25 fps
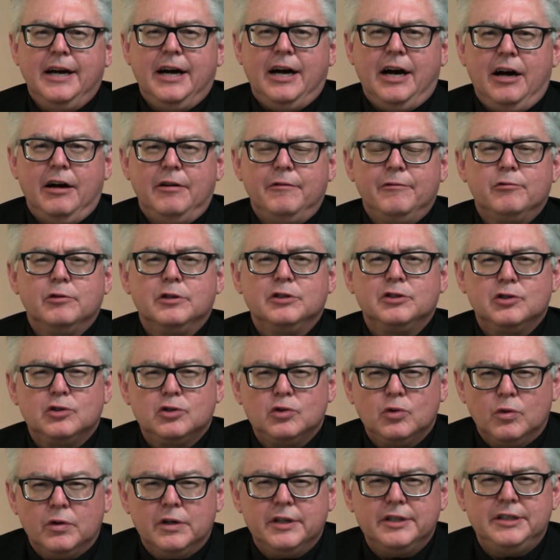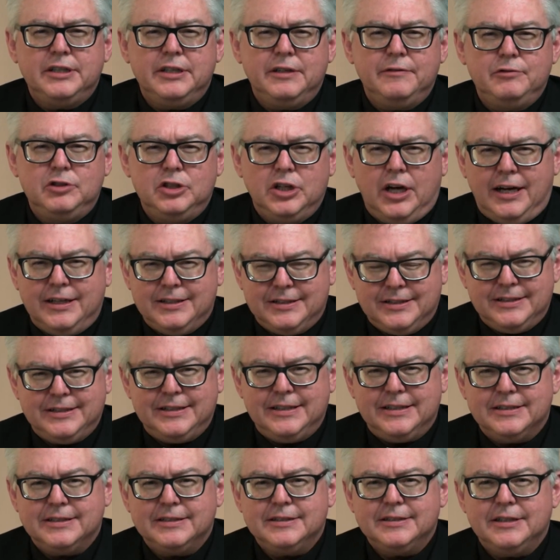of restorative
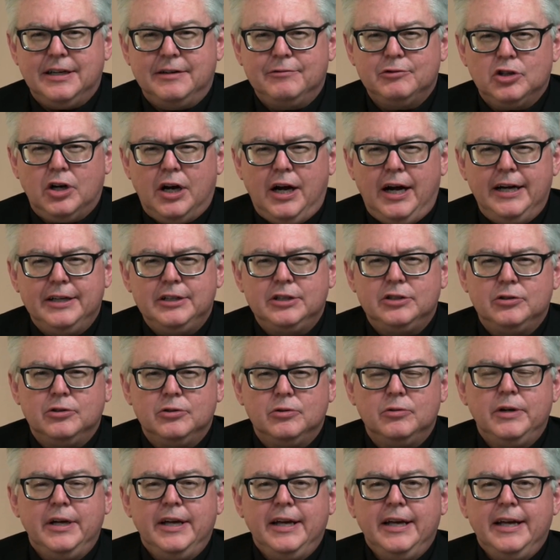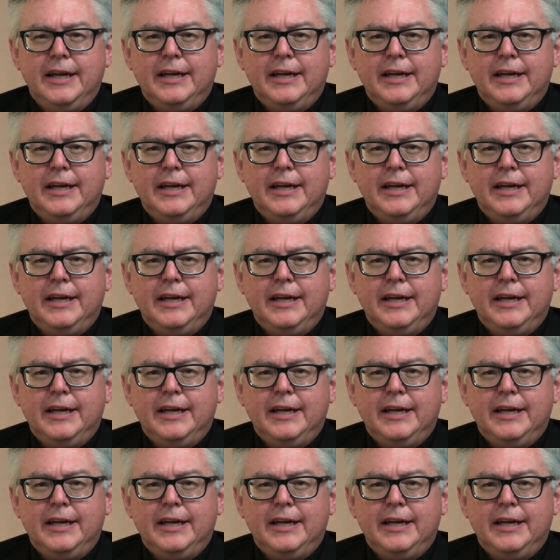justice, of trying to